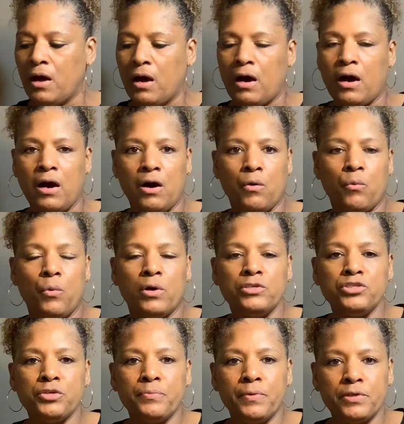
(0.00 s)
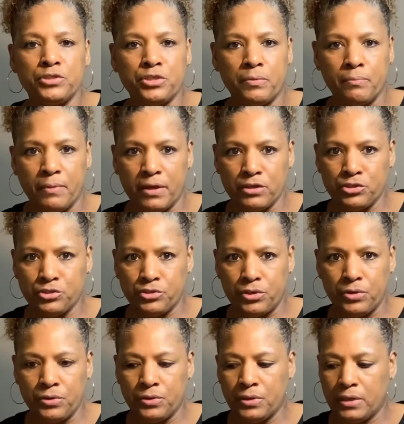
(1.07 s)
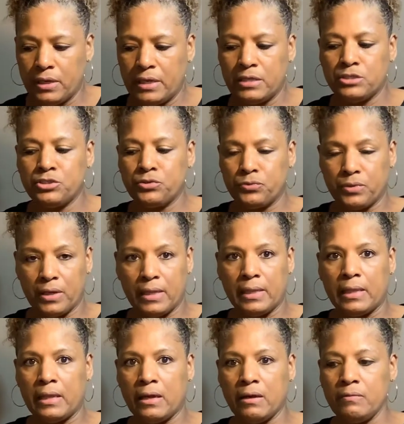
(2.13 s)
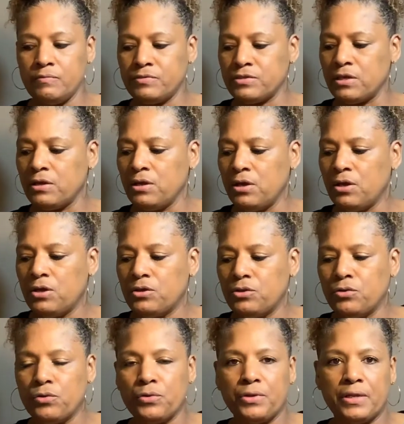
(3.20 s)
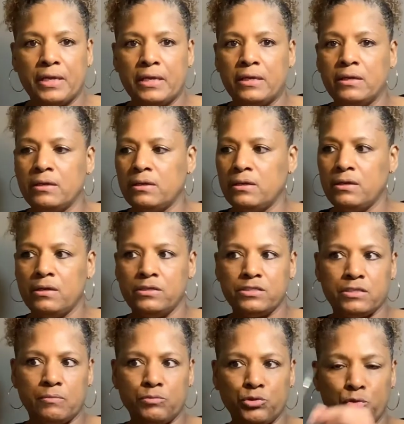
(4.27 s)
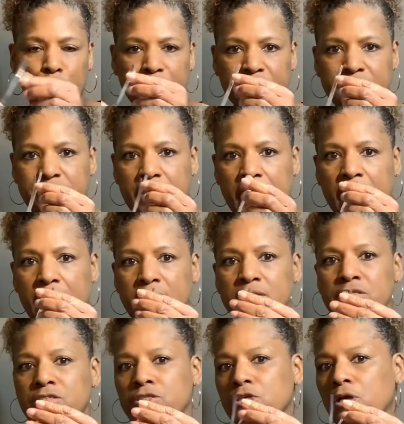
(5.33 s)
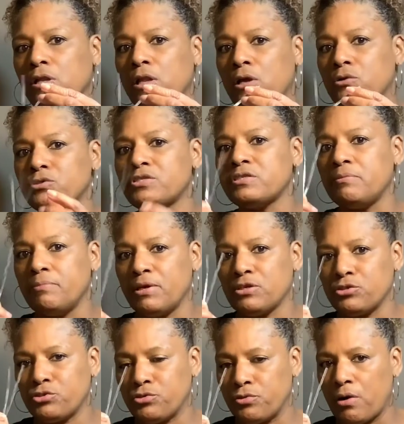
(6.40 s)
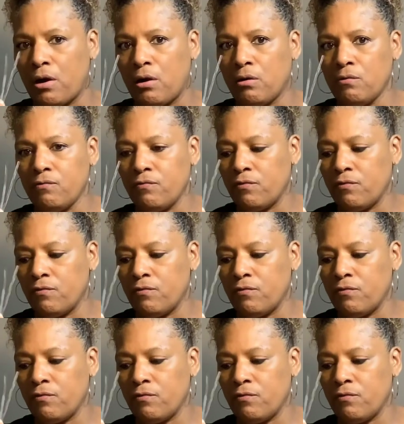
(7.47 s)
Once you put your mixture into the gloves, you'll need some twist ties to close the mixture off.